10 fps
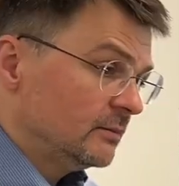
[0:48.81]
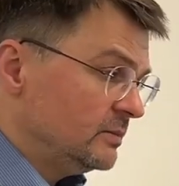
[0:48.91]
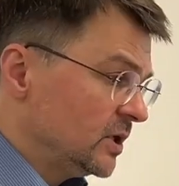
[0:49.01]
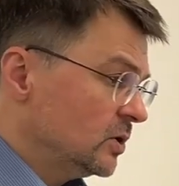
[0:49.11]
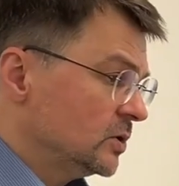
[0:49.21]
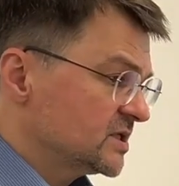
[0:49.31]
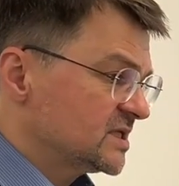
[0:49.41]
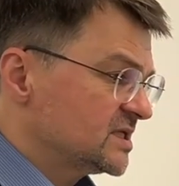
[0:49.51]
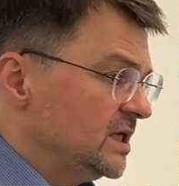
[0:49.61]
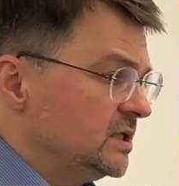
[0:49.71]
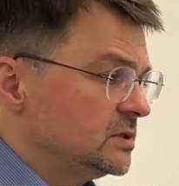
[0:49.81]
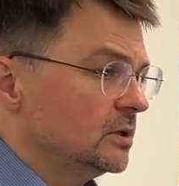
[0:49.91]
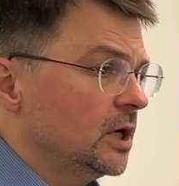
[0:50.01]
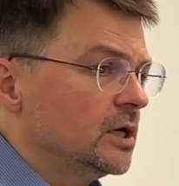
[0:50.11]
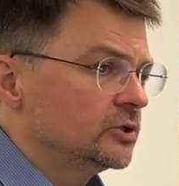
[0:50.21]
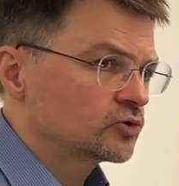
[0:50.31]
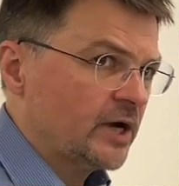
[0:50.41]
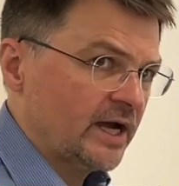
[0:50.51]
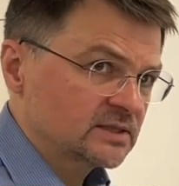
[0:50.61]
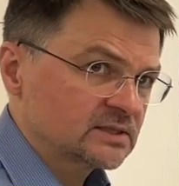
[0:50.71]
Because Sentio
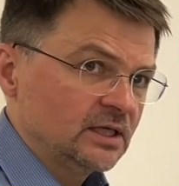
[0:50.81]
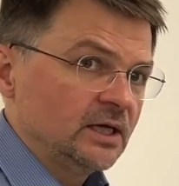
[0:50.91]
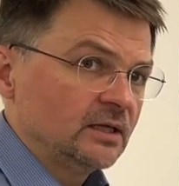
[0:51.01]
tracks